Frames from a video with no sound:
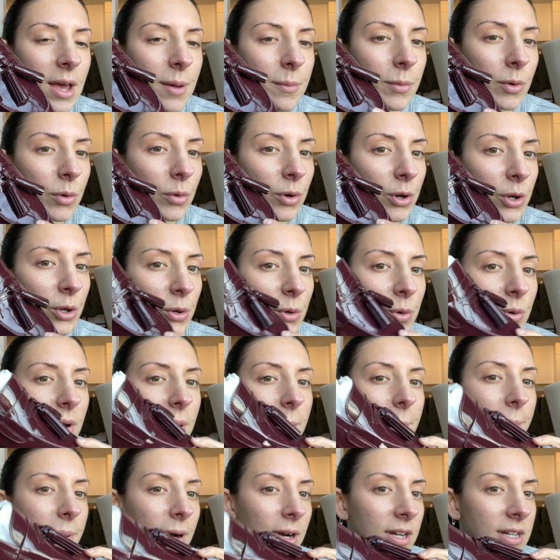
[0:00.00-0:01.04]

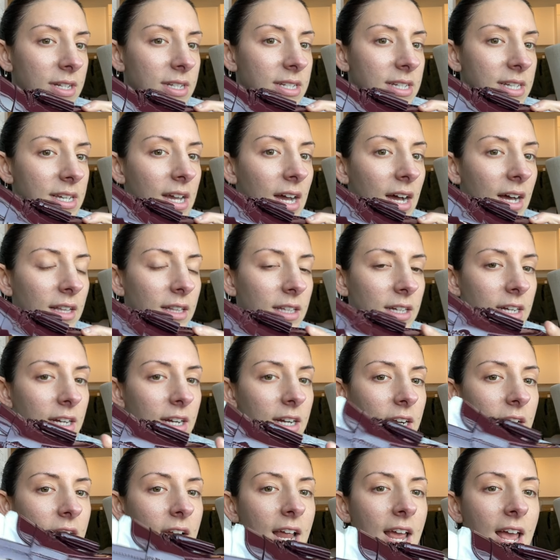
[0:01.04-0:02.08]
maroon burgundy
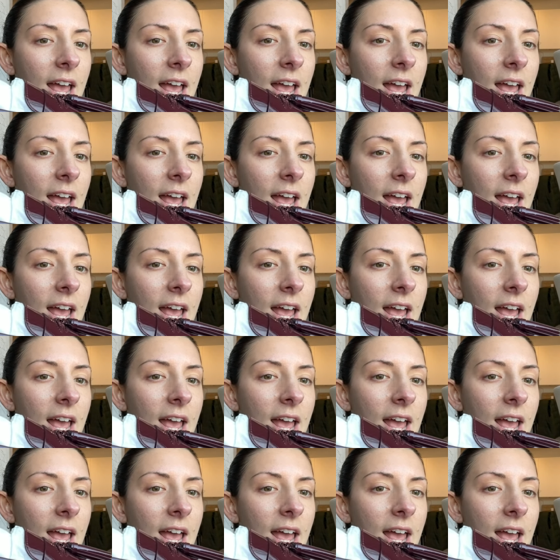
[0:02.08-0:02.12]
color.